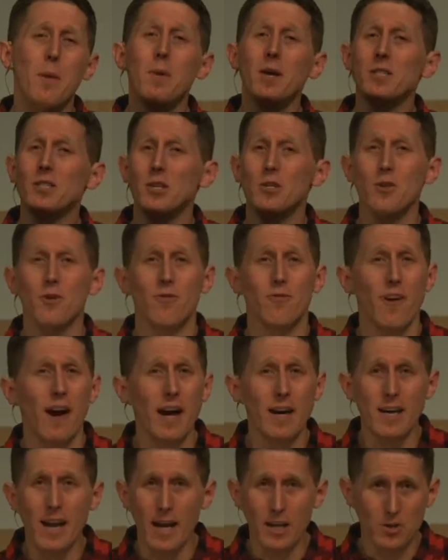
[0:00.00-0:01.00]
Maybe it's in your
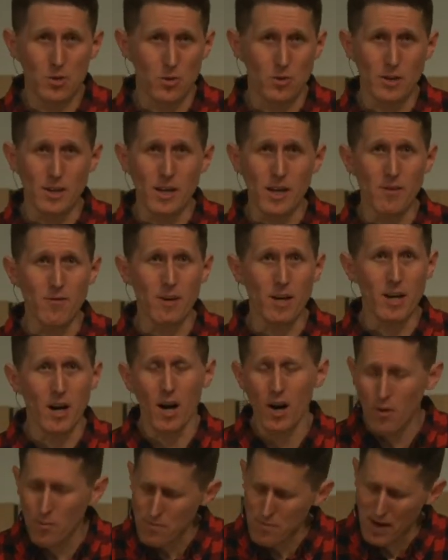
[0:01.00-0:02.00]
financial giving.
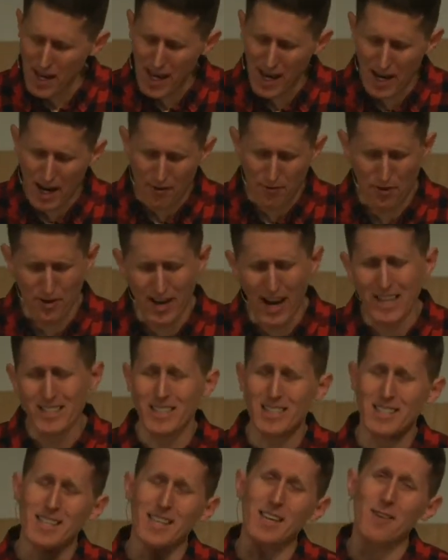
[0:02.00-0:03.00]
Oh man, I forgot
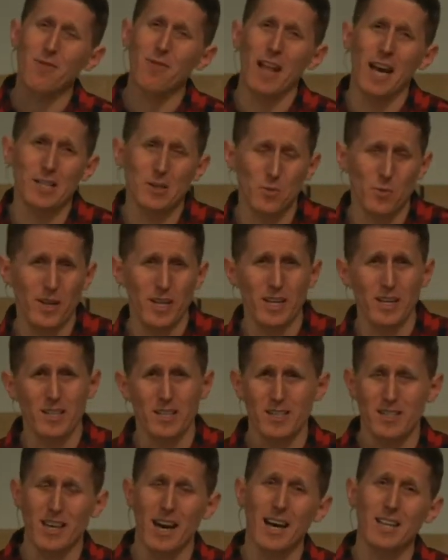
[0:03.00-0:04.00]
to give last week.
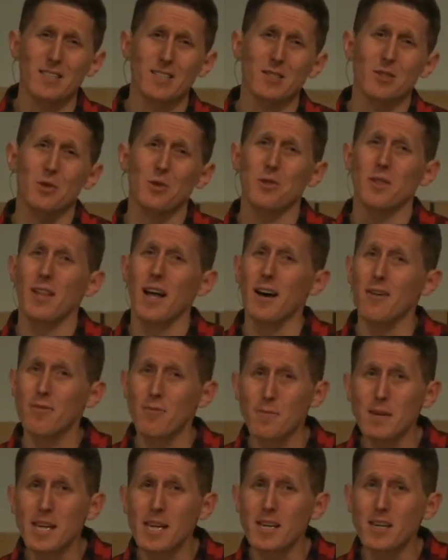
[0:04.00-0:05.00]
Does God still
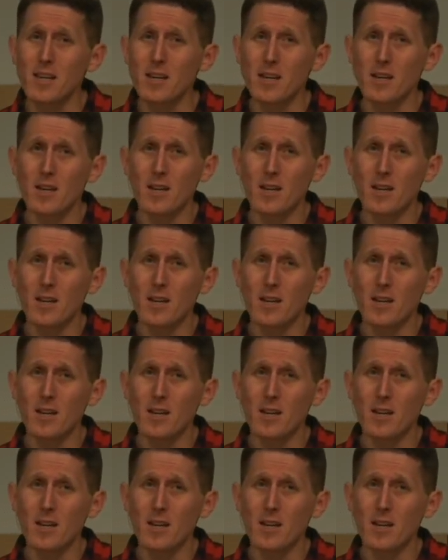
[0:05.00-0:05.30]
love me?